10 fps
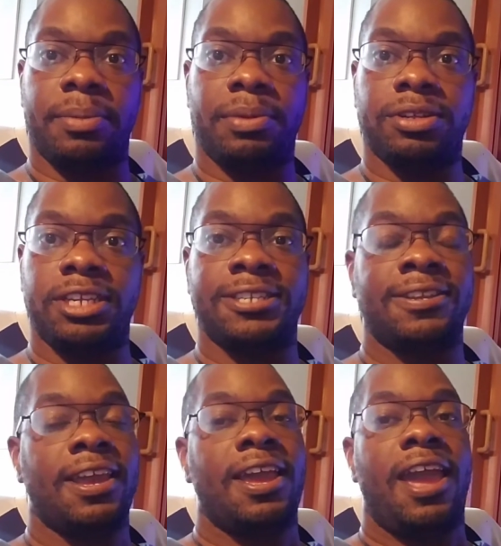to be released,
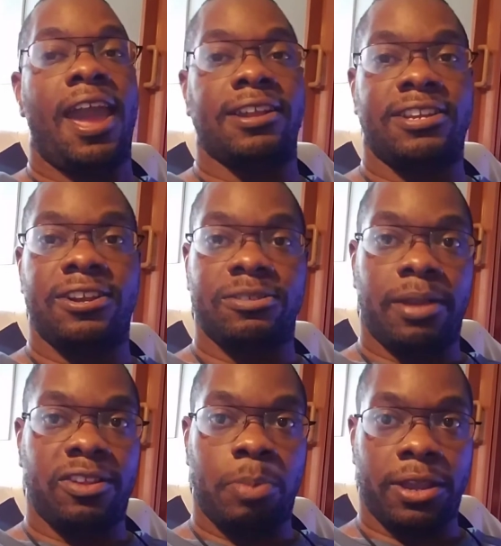and here's
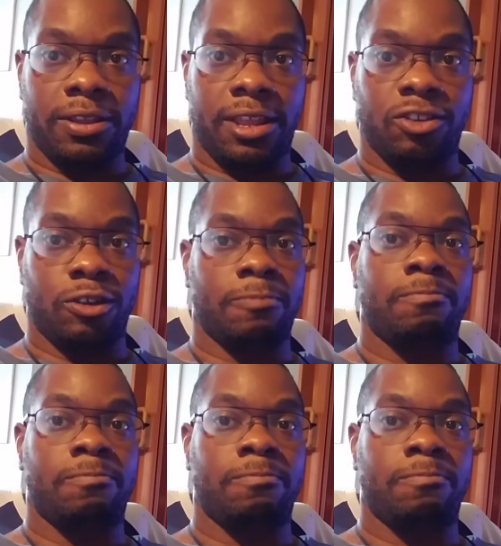my speculation